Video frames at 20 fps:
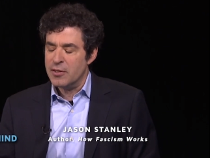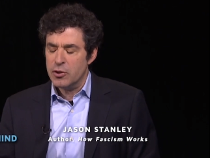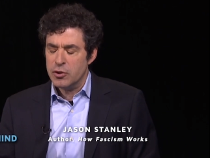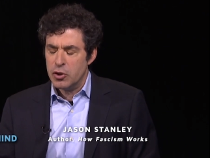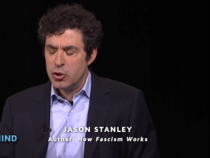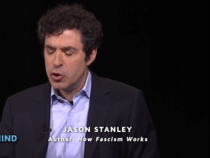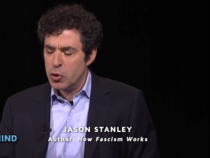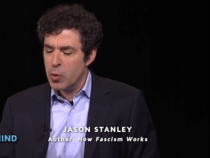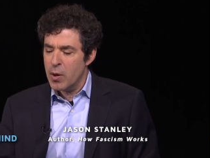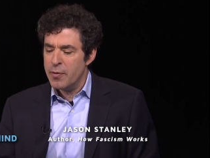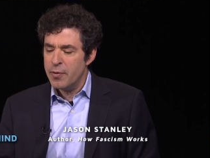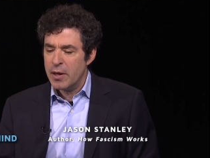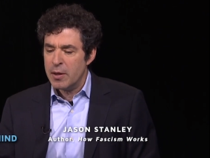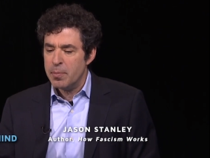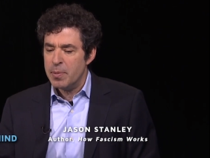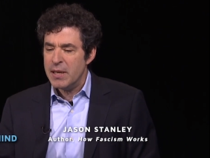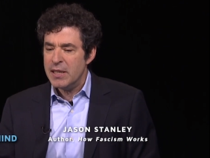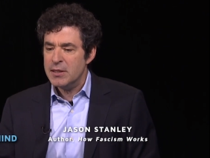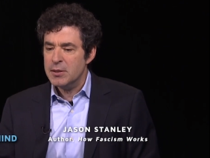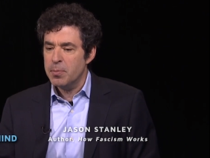There's a terrific
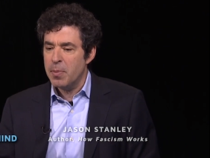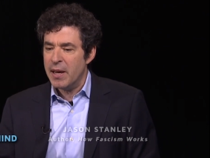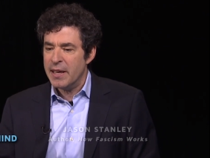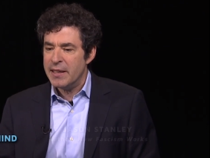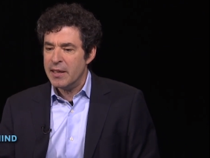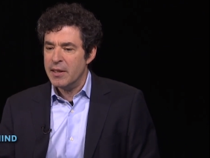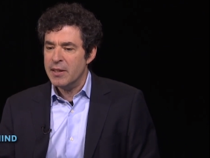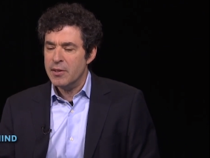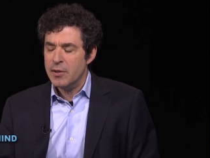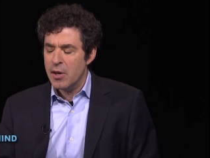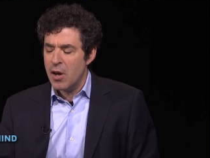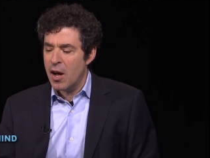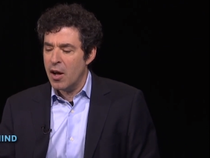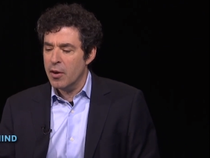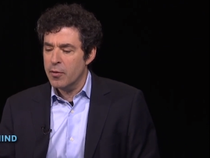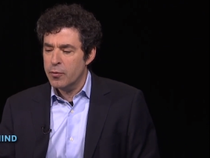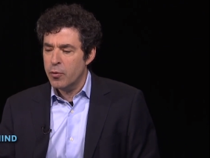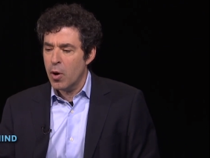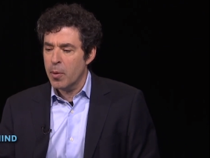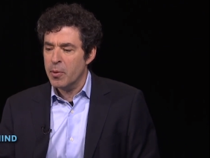piece by
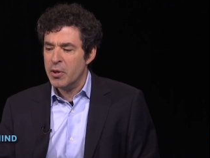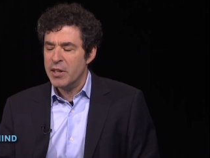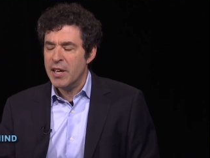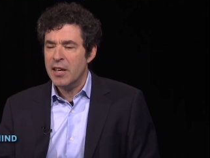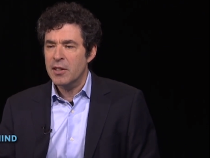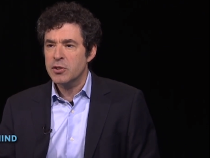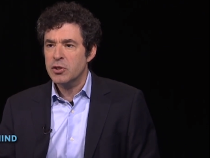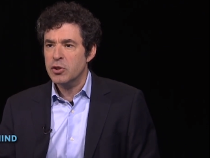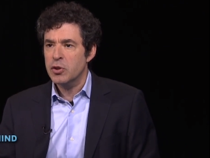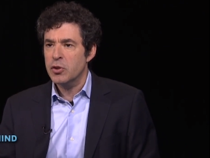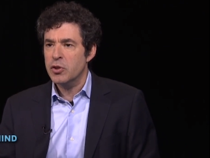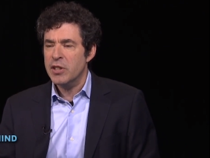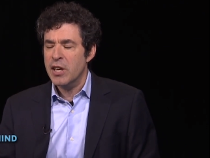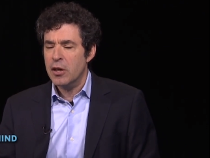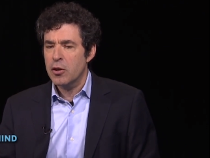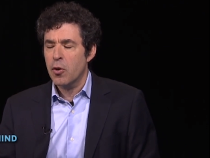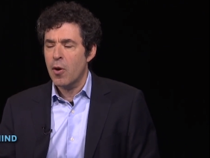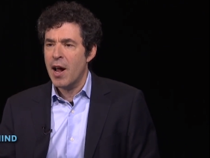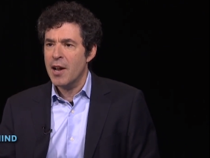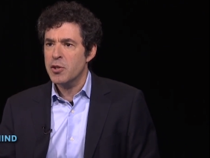uh, former Yale student,
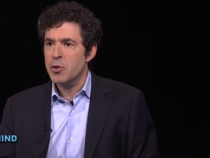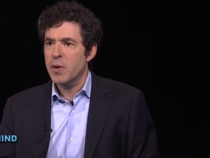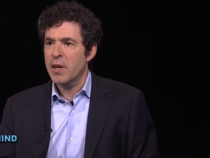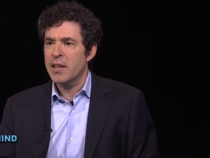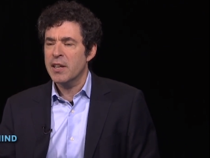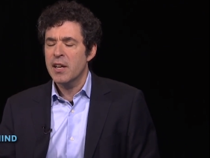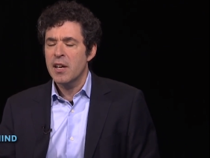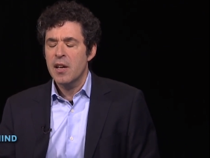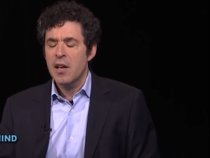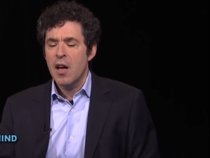Yale graduate,